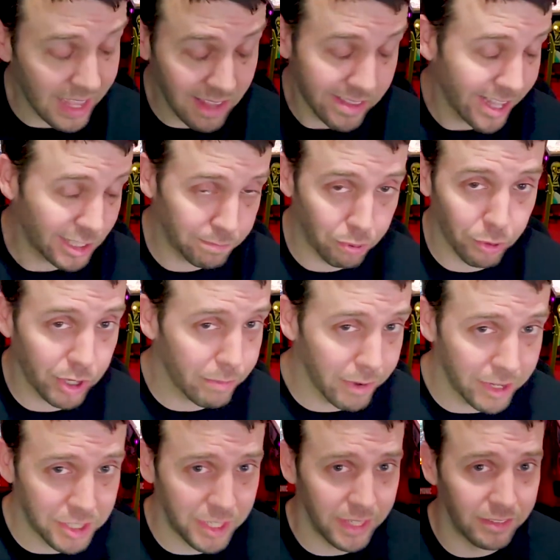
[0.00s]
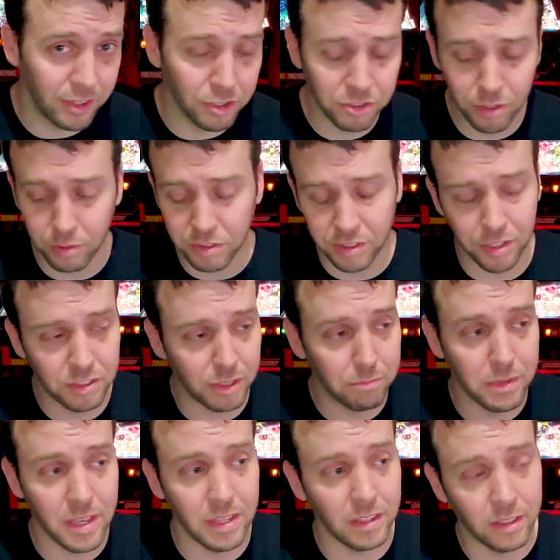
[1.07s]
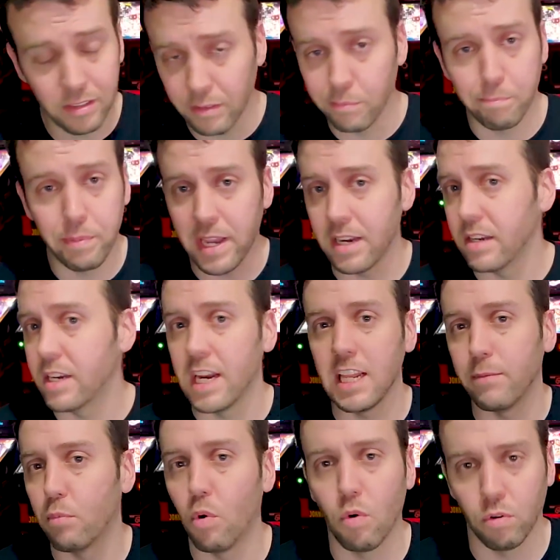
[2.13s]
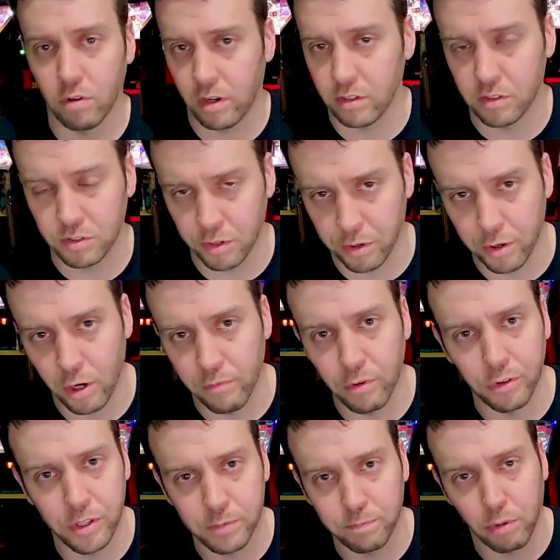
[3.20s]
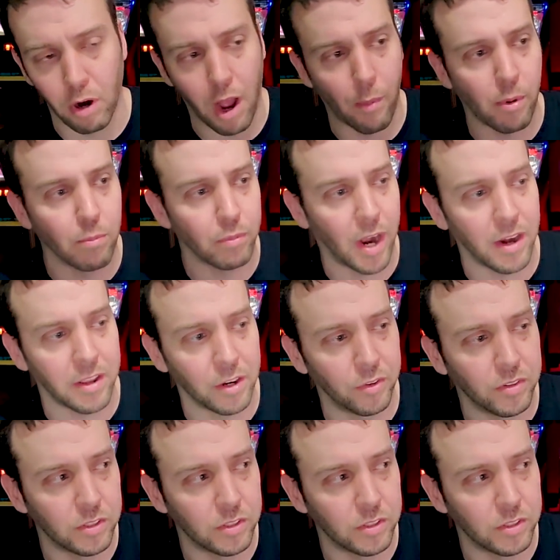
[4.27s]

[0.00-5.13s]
And that's pretty much it. There's no sense of me beating any more on Stern for this problem right here.